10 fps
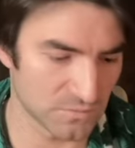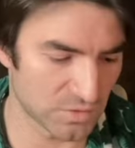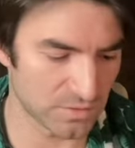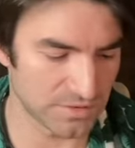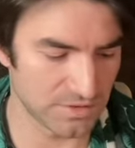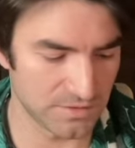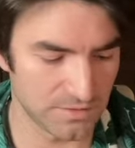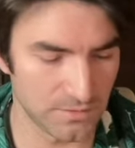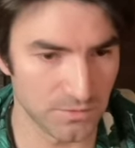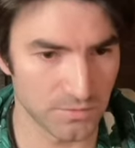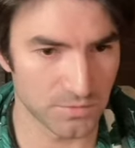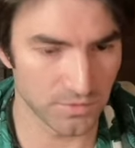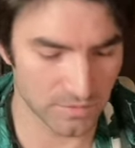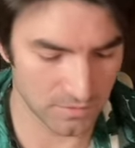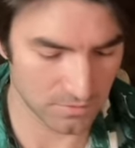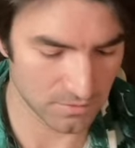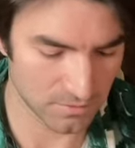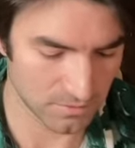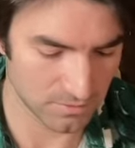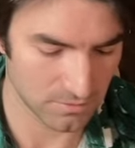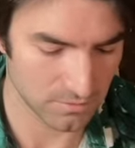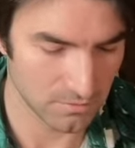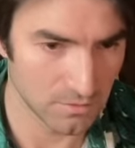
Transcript: 22%, not 30.